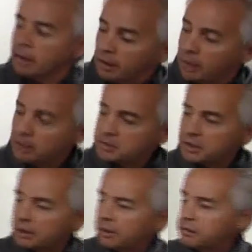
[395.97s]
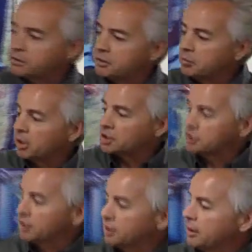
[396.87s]
Now here's an interesting
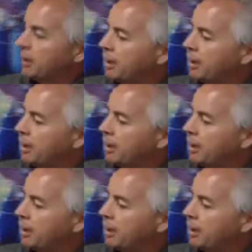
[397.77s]
picture.